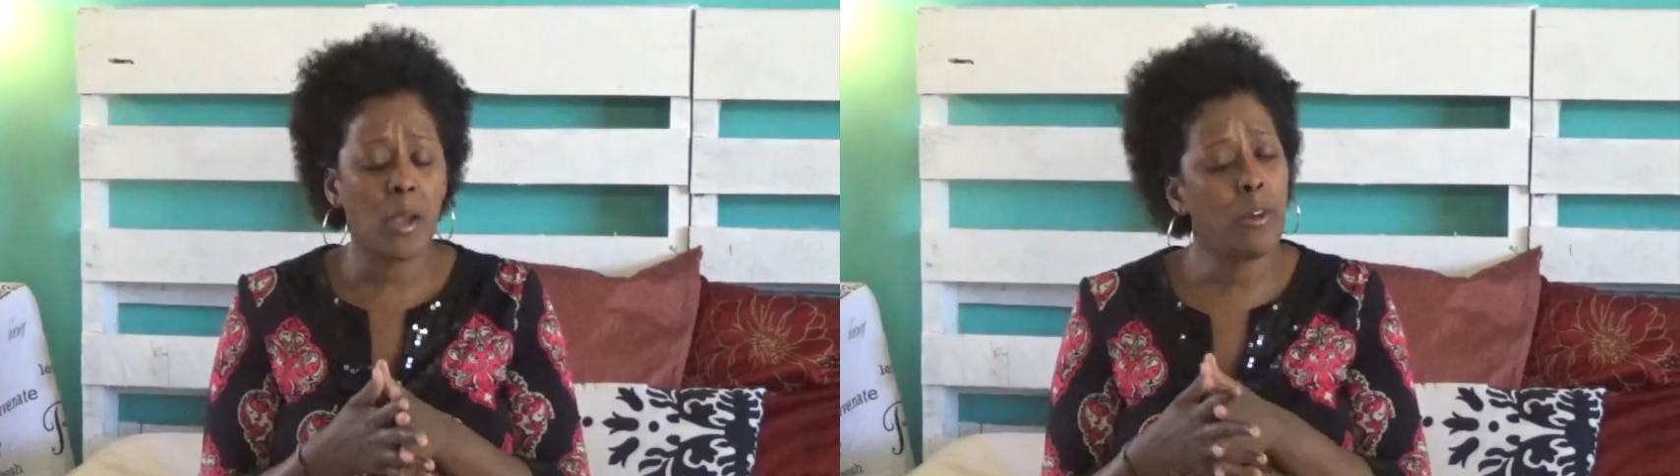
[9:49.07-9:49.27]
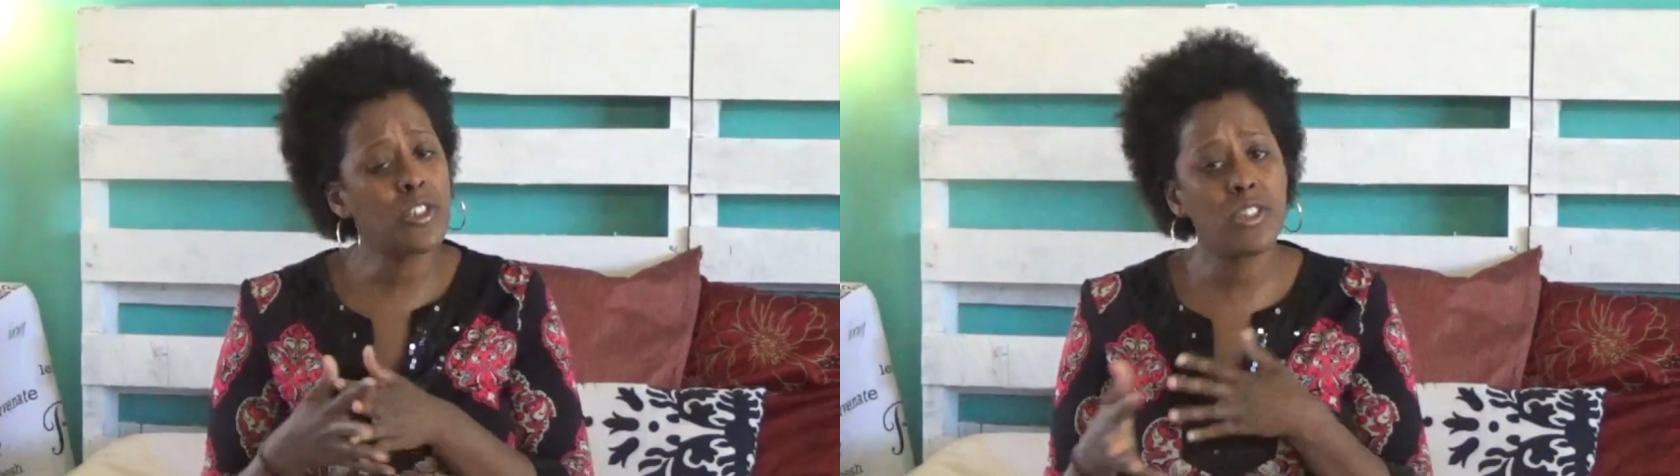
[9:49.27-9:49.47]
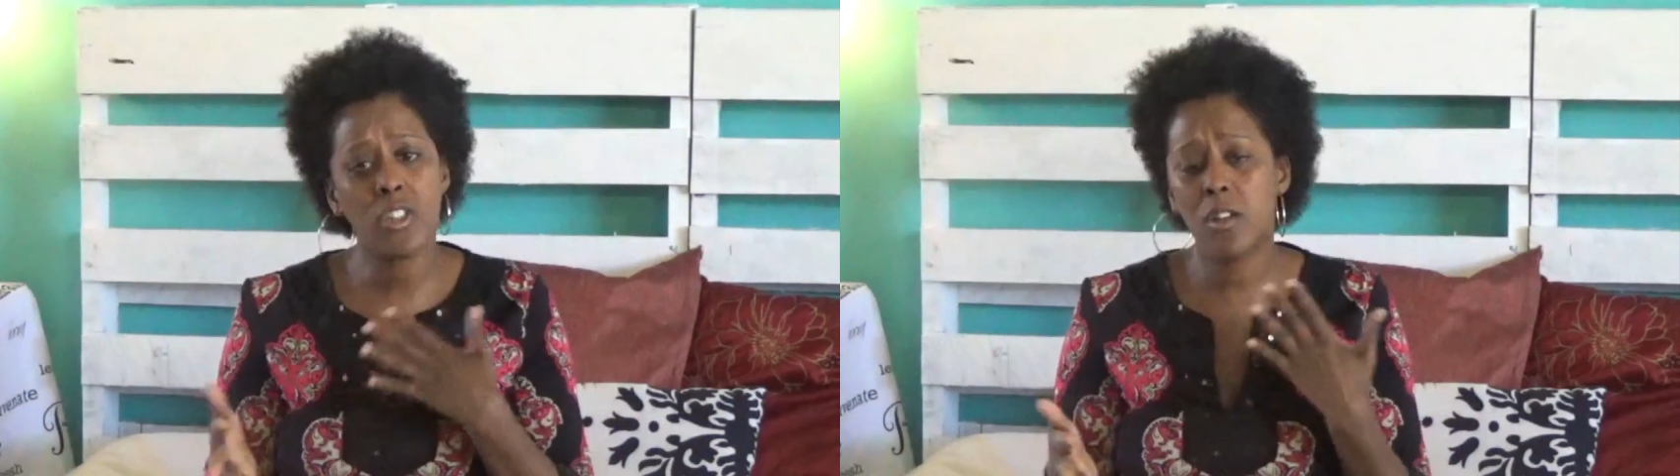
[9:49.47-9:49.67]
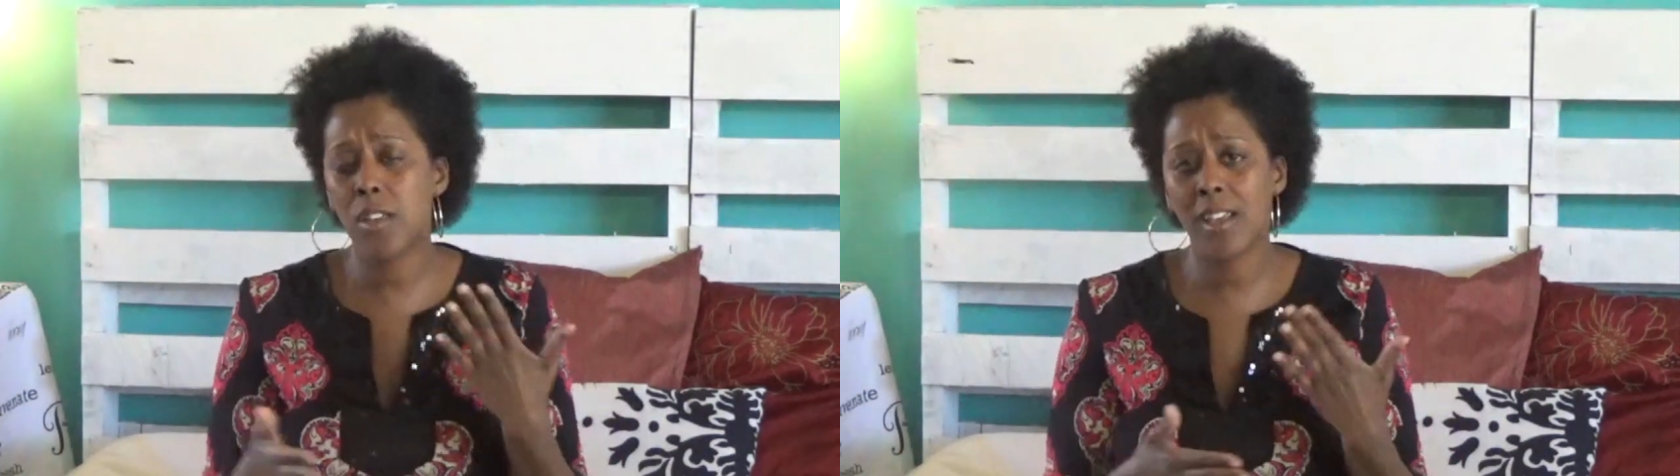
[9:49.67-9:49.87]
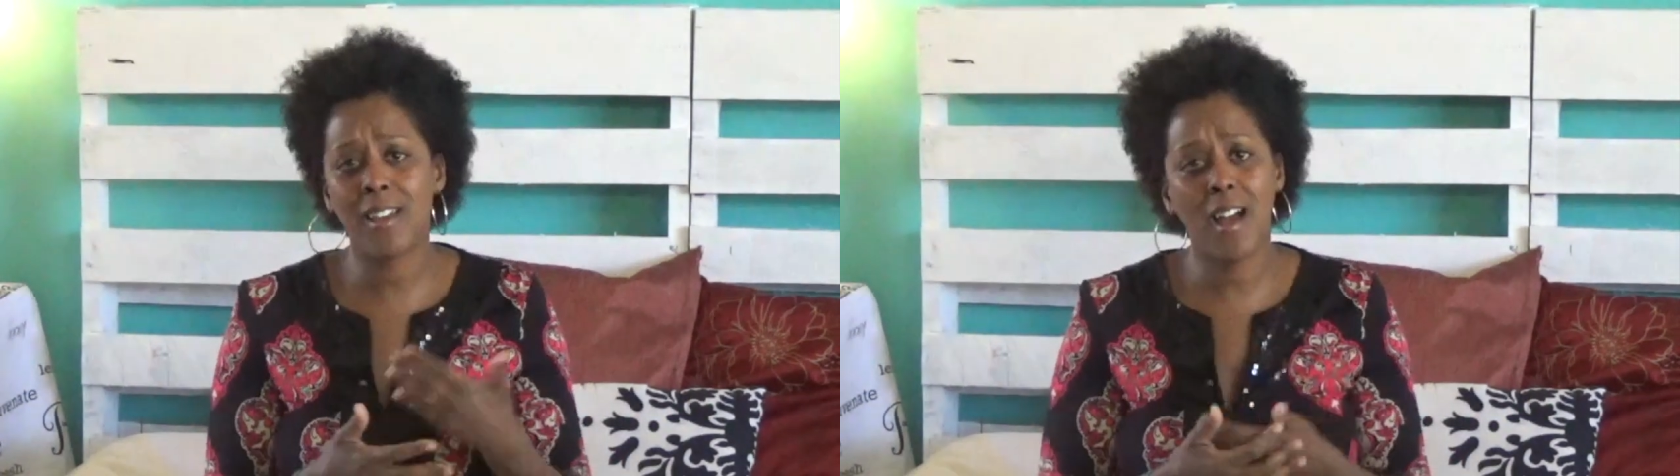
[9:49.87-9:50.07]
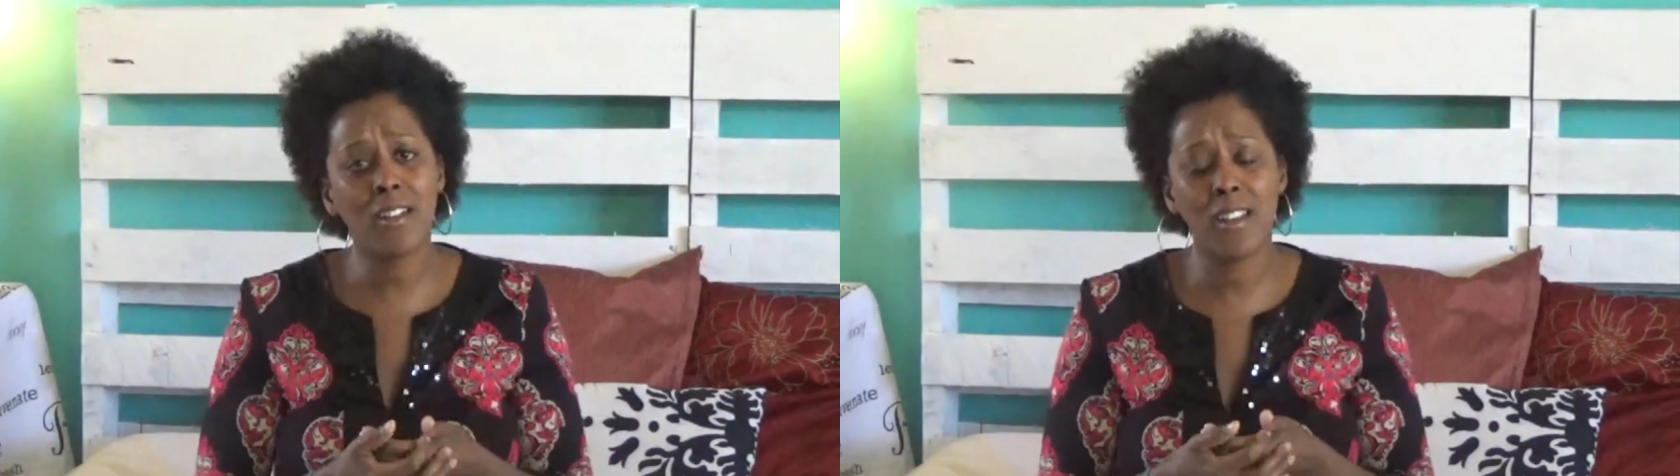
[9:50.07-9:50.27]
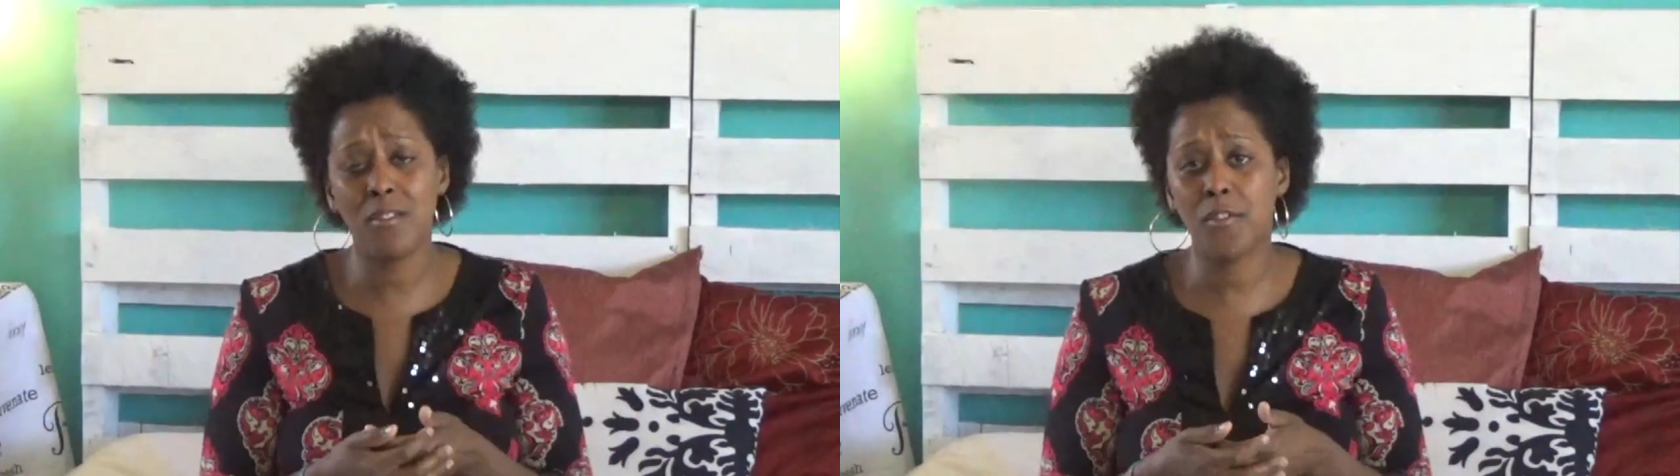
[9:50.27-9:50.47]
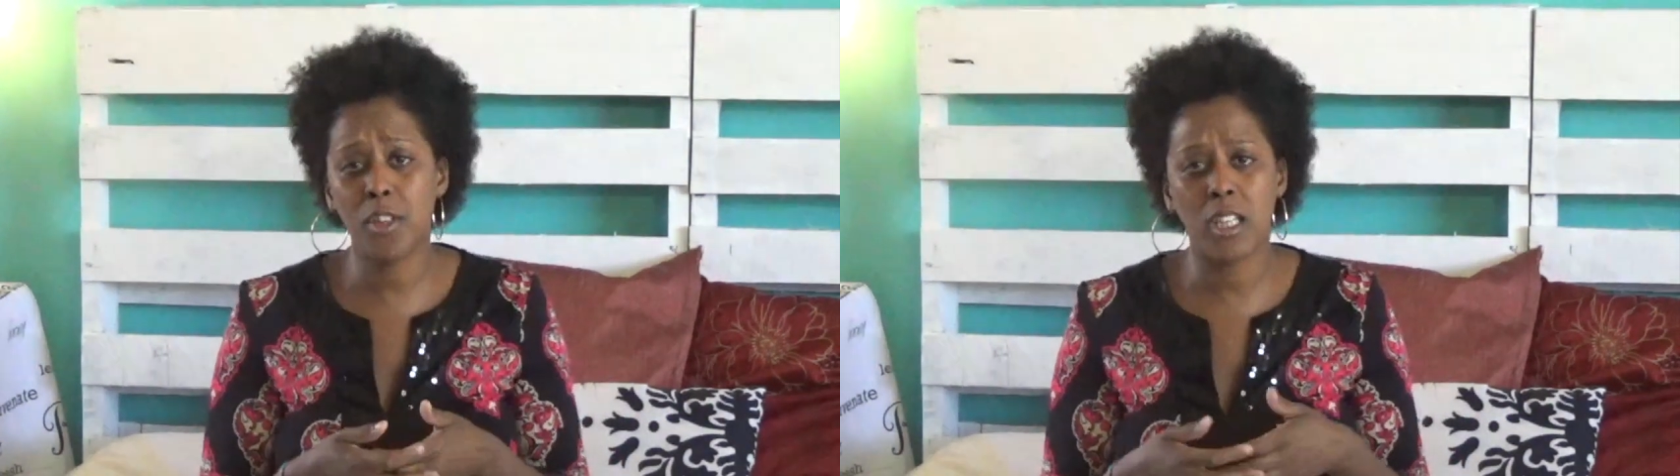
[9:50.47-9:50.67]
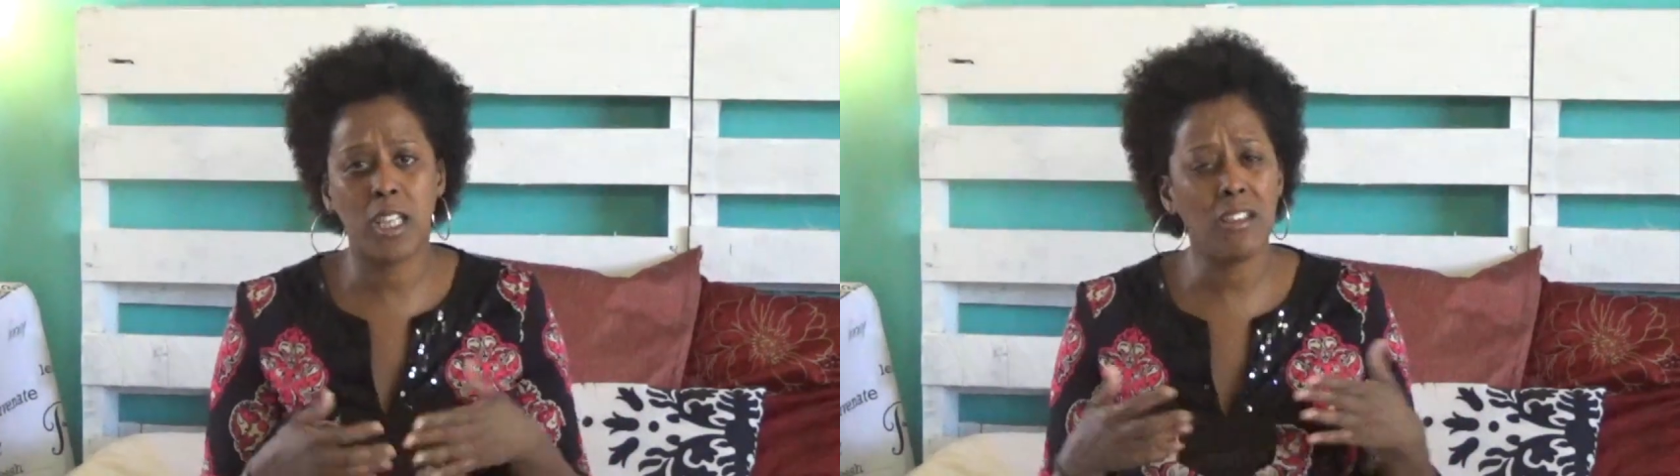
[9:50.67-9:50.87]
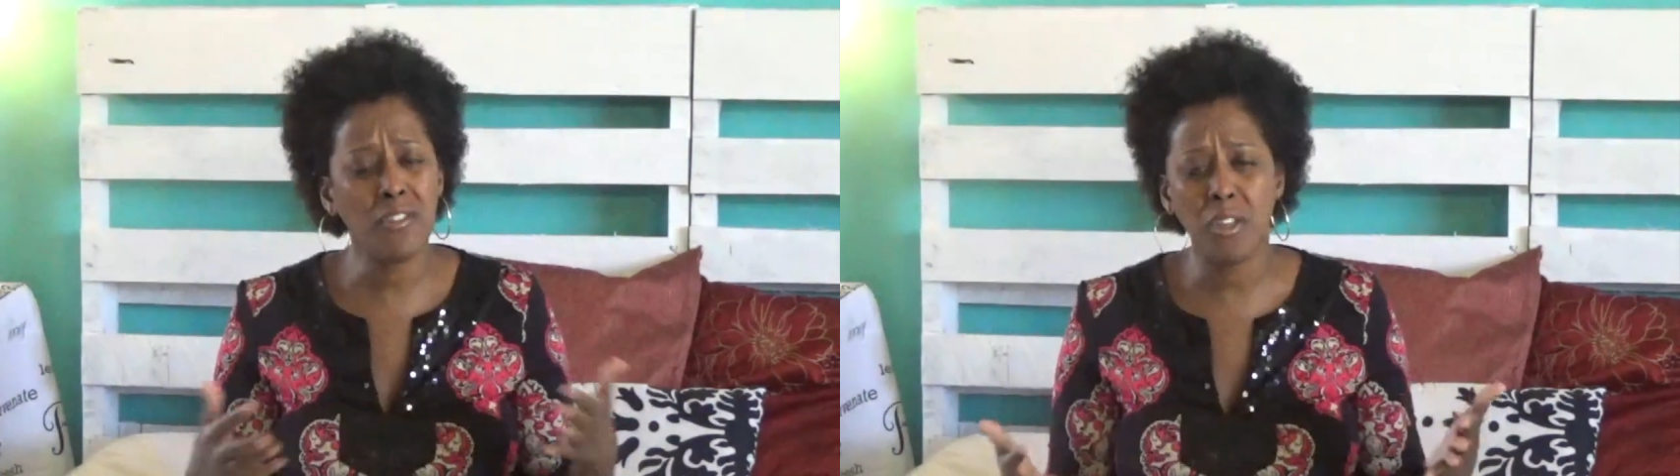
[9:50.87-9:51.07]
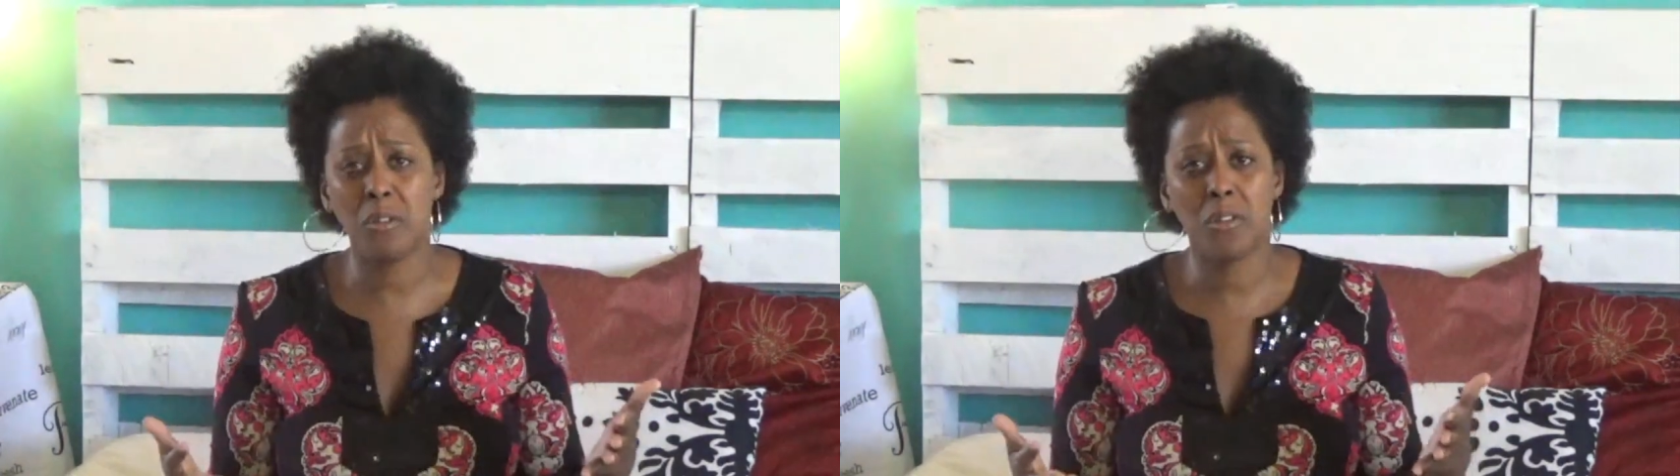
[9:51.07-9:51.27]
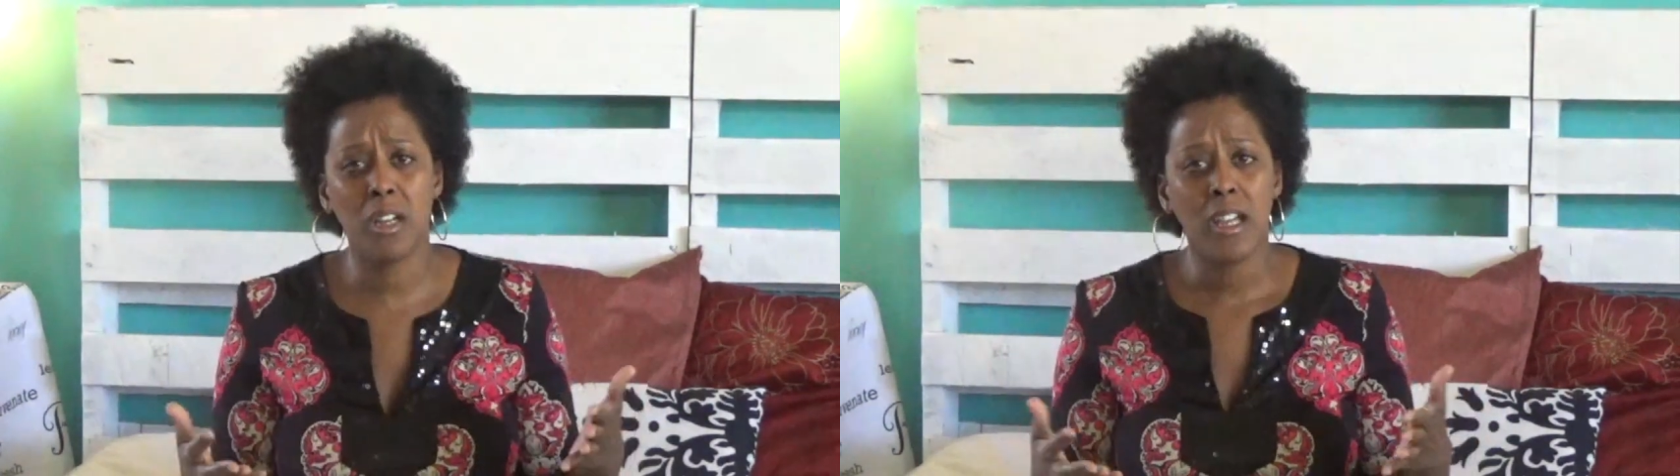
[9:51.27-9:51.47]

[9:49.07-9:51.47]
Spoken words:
I want you to know that God can forgive you.